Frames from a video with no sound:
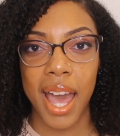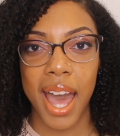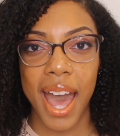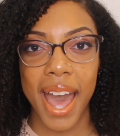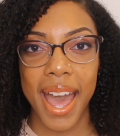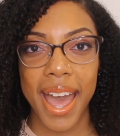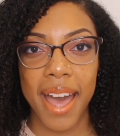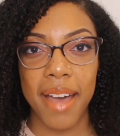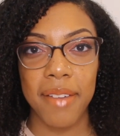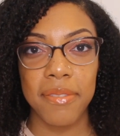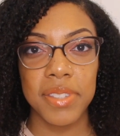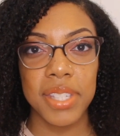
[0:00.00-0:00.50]

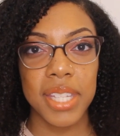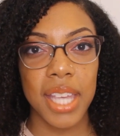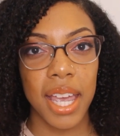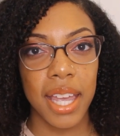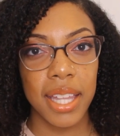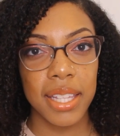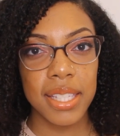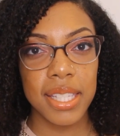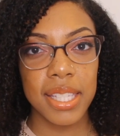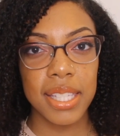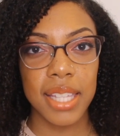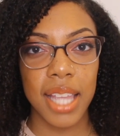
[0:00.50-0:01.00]
I have
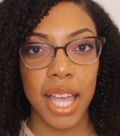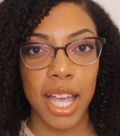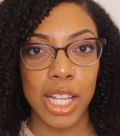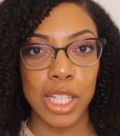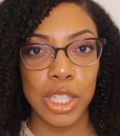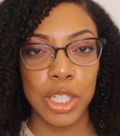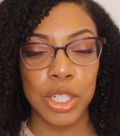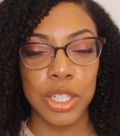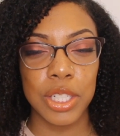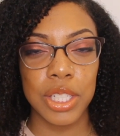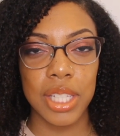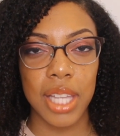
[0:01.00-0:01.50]
10
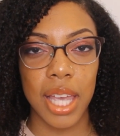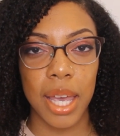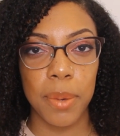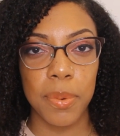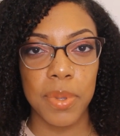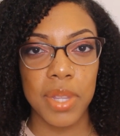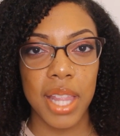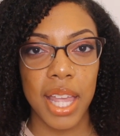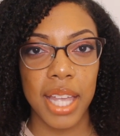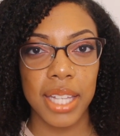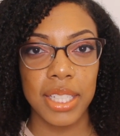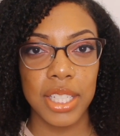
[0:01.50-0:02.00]
stylers I
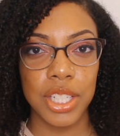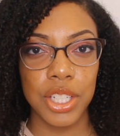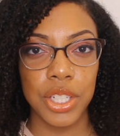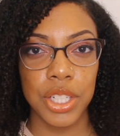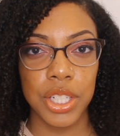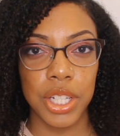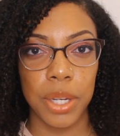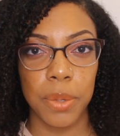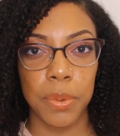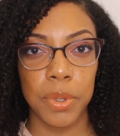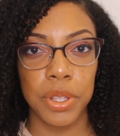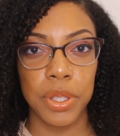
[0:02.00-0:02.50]
would like to
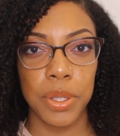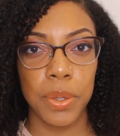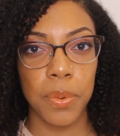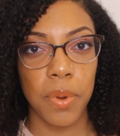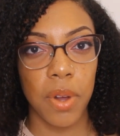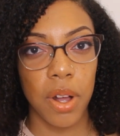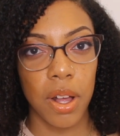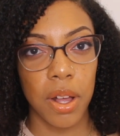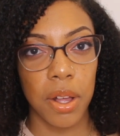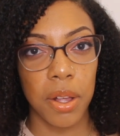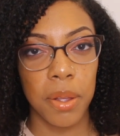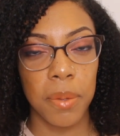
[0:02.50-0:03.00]
share with you
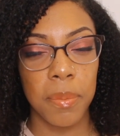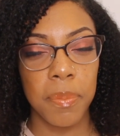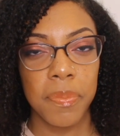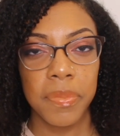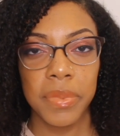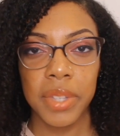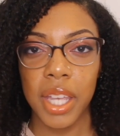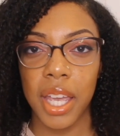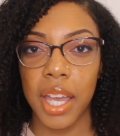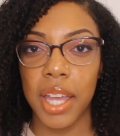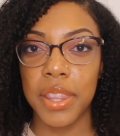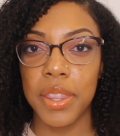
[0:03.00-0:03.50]
all,
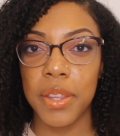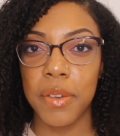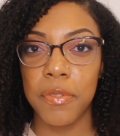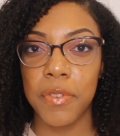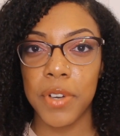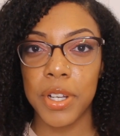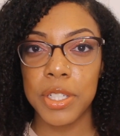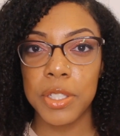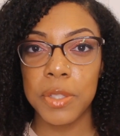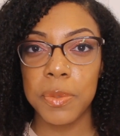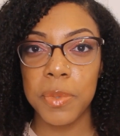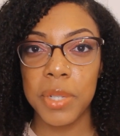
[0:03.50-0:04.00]
and the
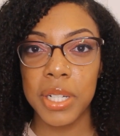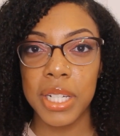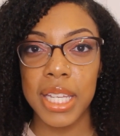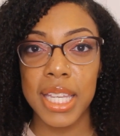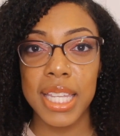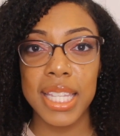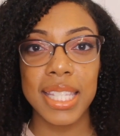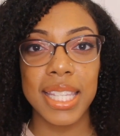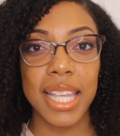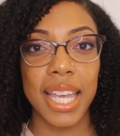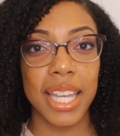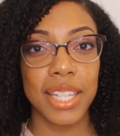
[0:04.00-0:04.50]
first one
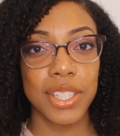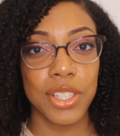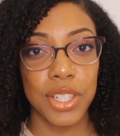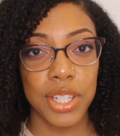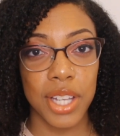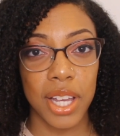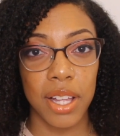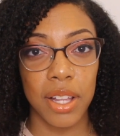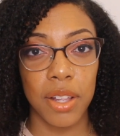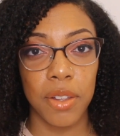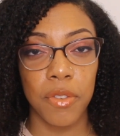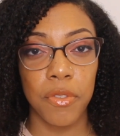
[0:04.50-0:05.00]
is a
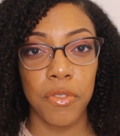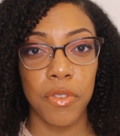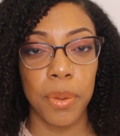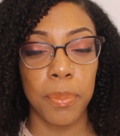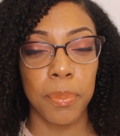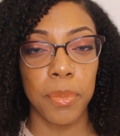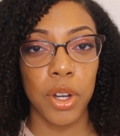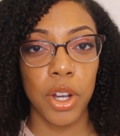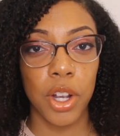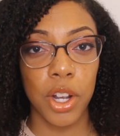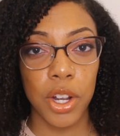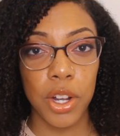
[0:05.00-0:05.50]
gel
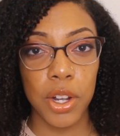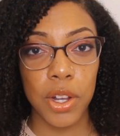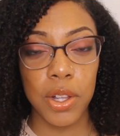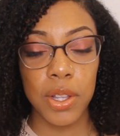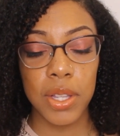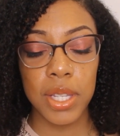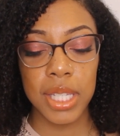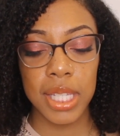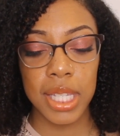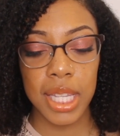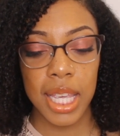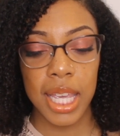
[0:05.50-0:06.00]
from
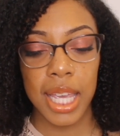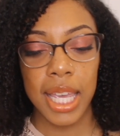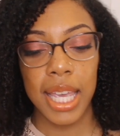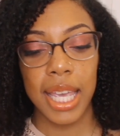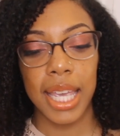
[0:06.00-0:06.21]
Curls.